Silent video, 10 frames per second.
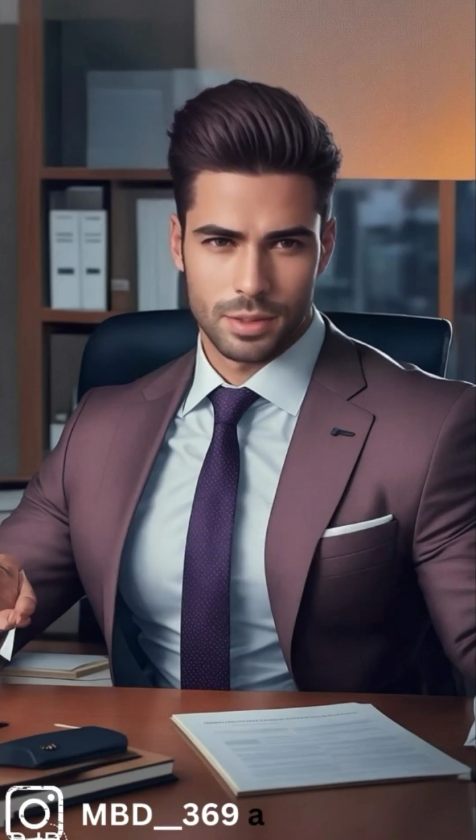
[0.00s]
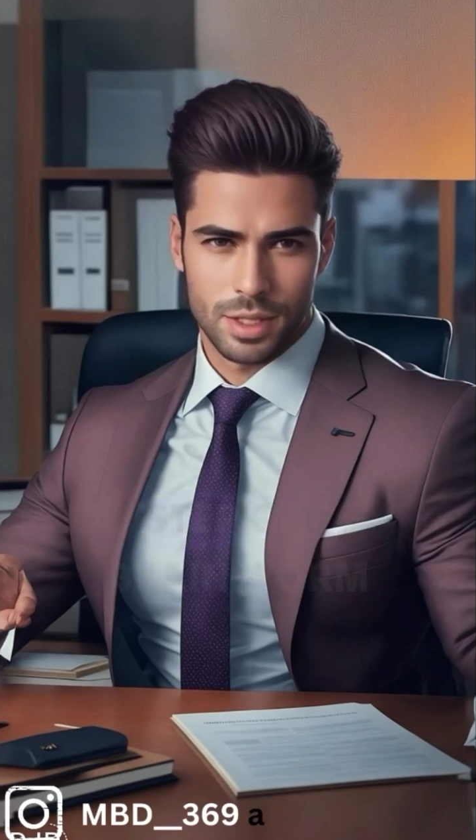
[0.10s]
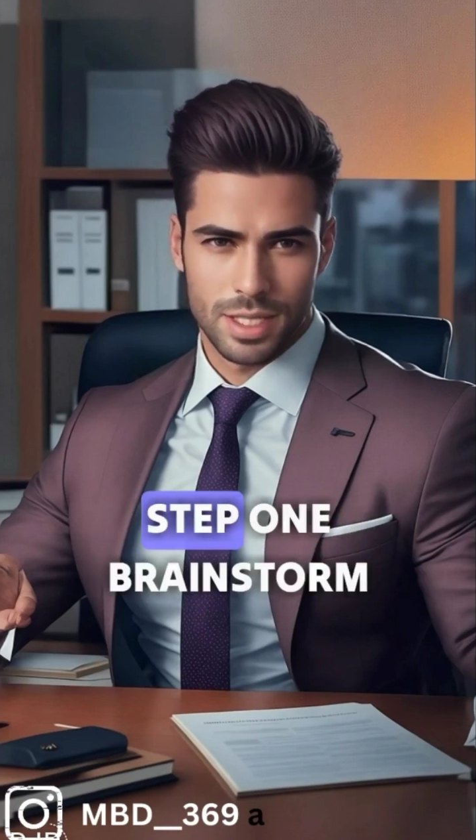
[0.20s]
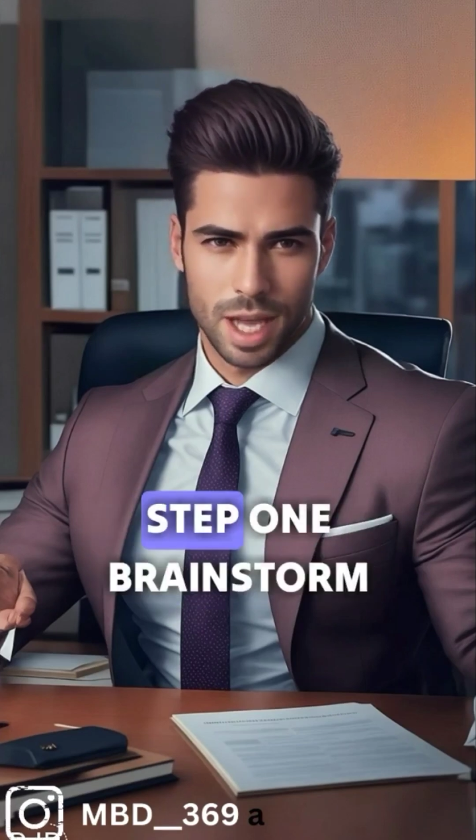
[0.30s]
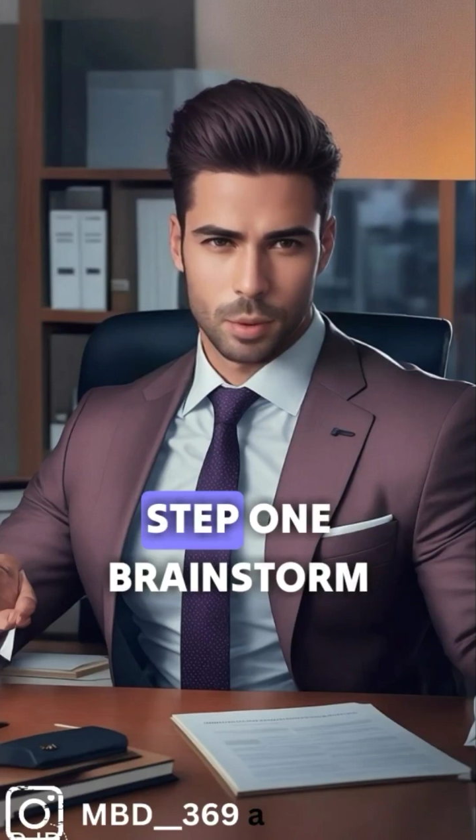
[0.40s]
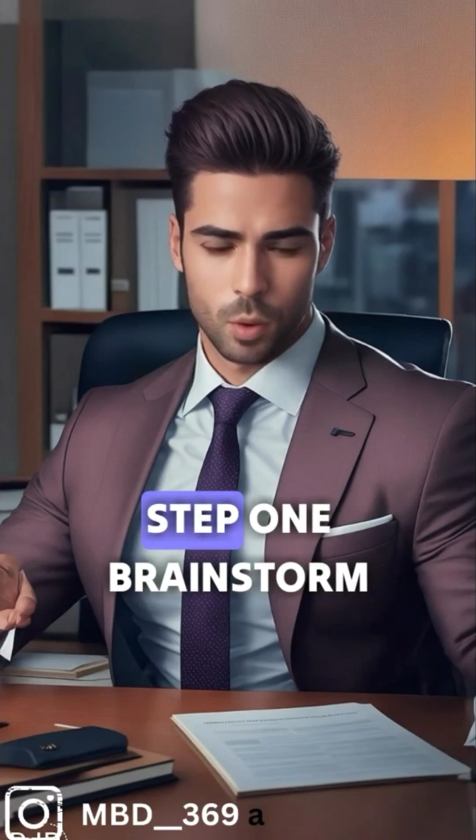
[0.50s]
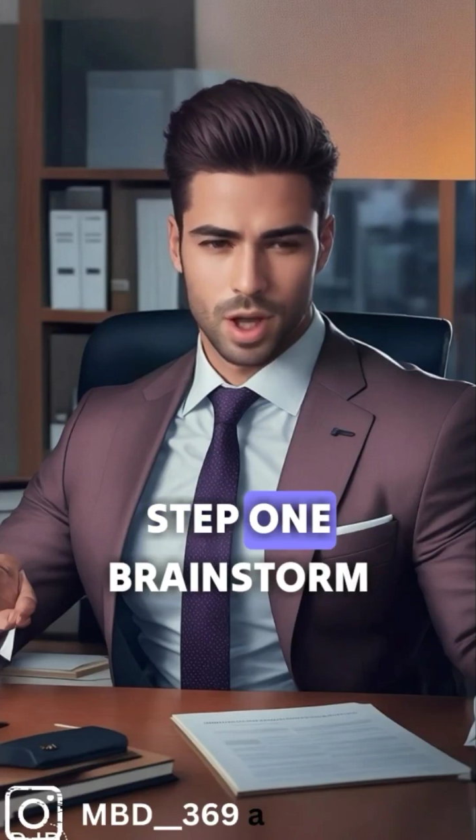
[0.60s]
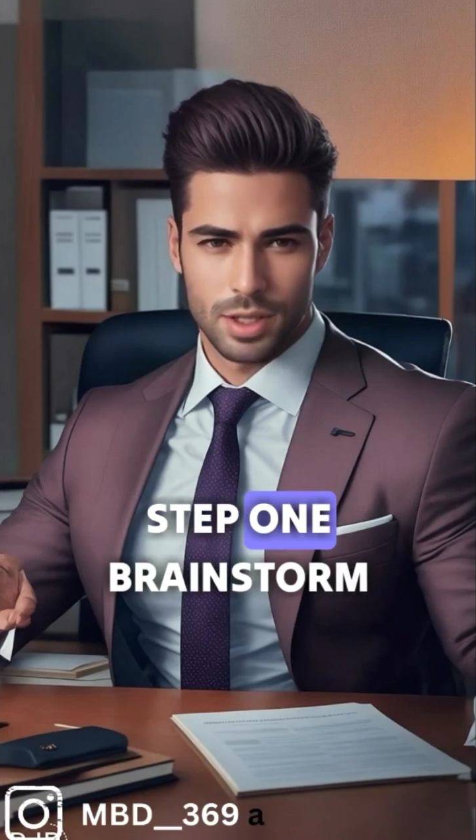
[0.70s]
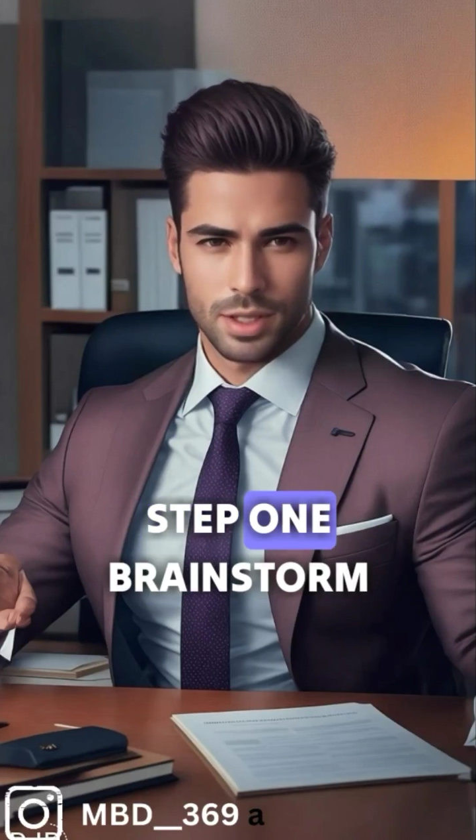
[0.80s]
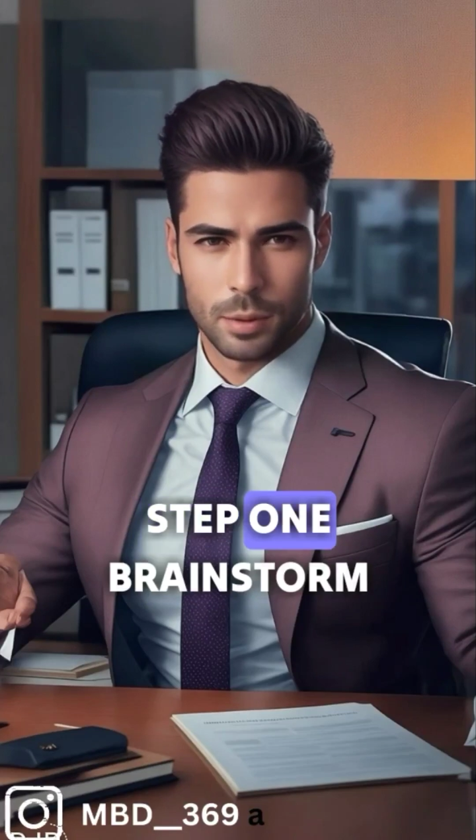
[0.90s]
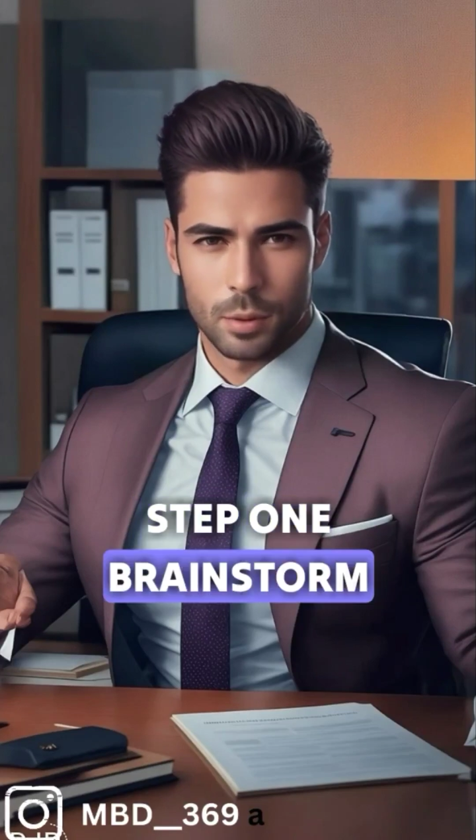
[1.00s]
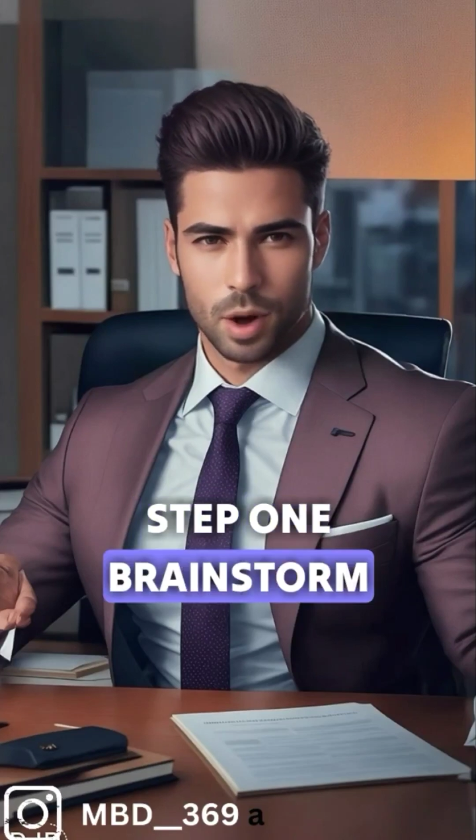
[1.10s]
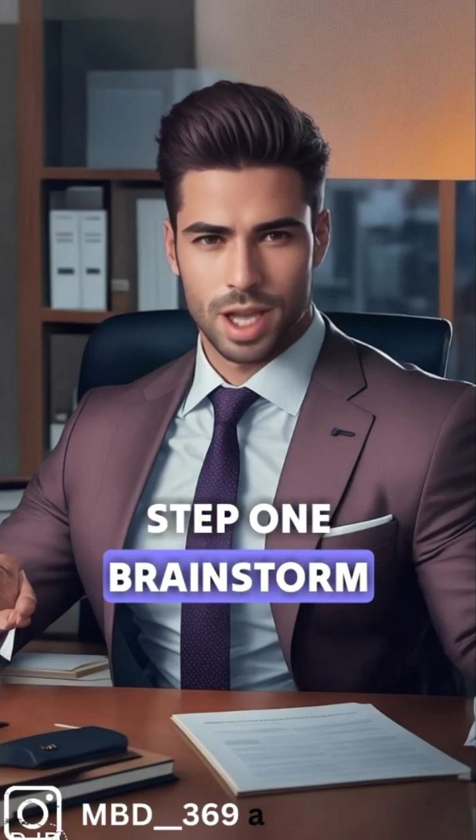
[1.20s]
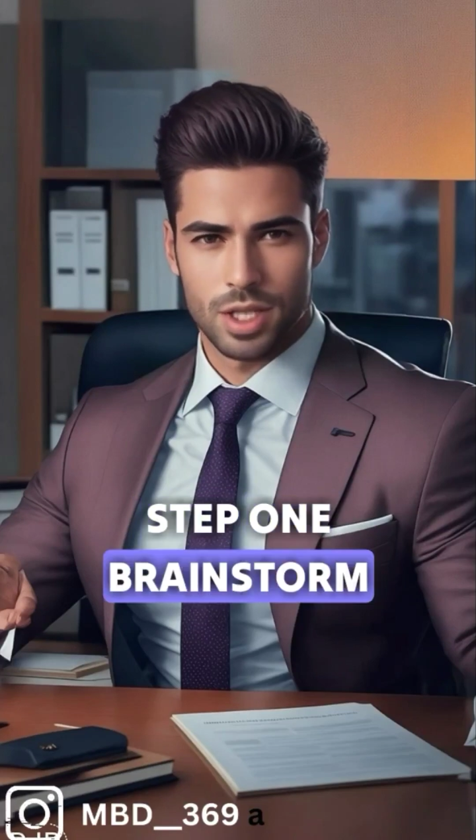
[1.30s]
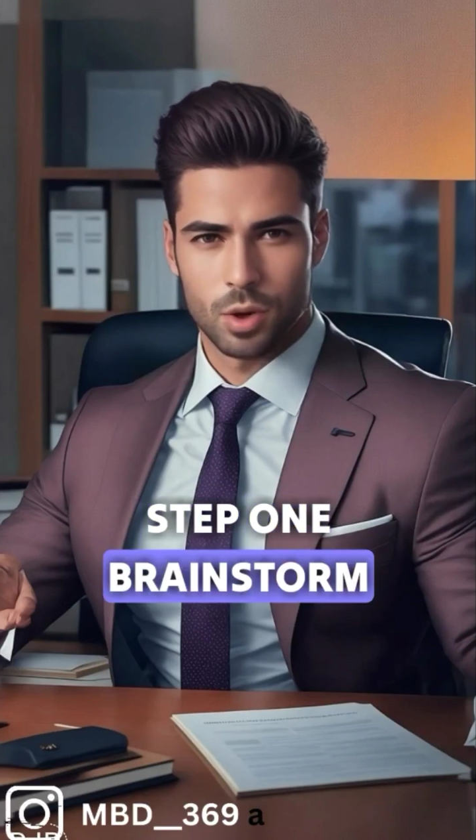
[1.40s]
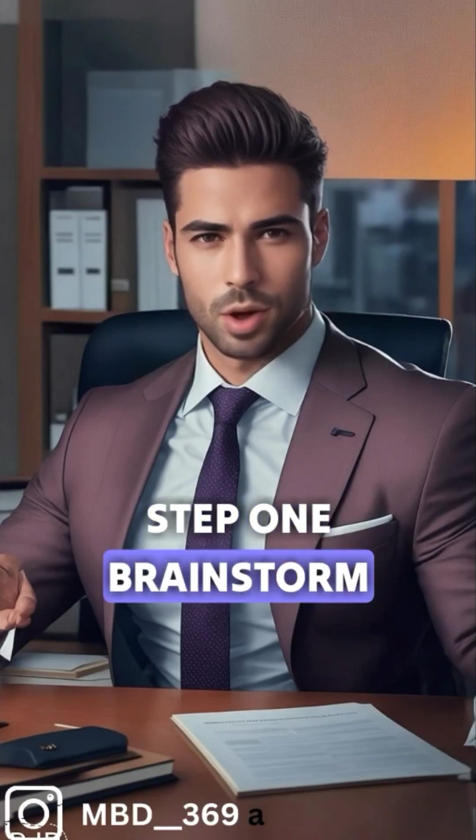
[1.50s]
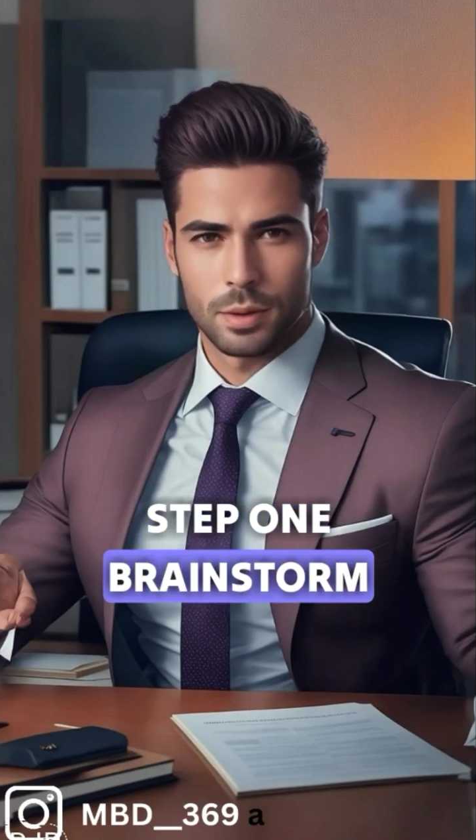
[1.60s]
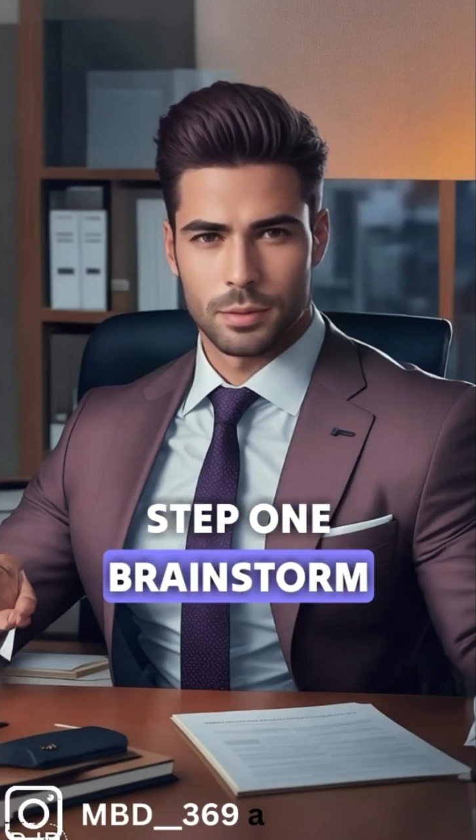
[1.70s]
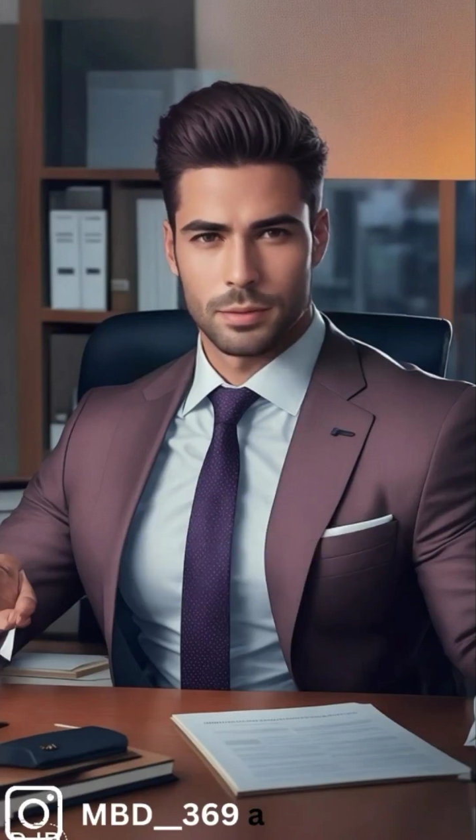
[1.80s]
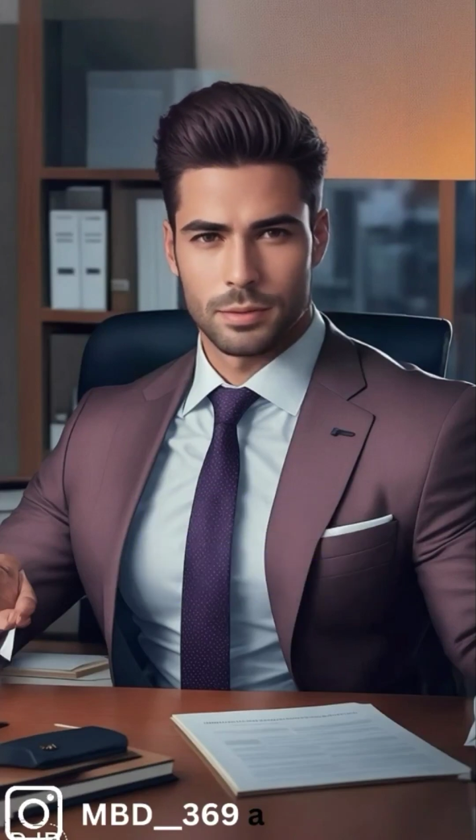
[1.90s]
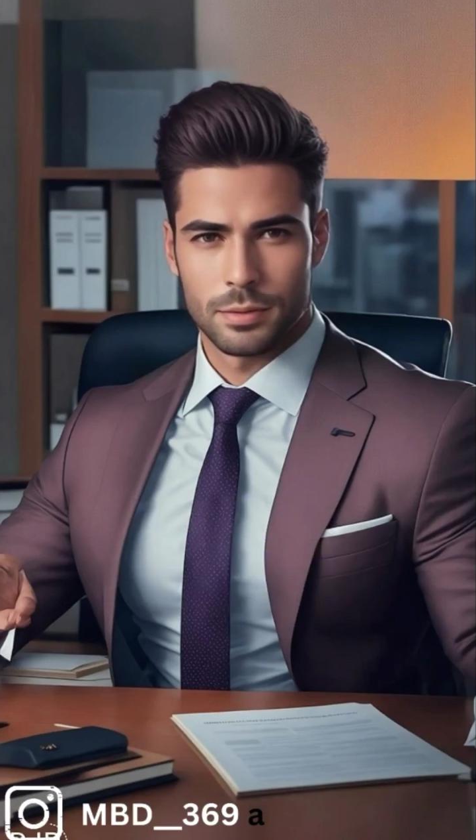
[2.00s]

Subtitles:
Step 1. Brainstorm.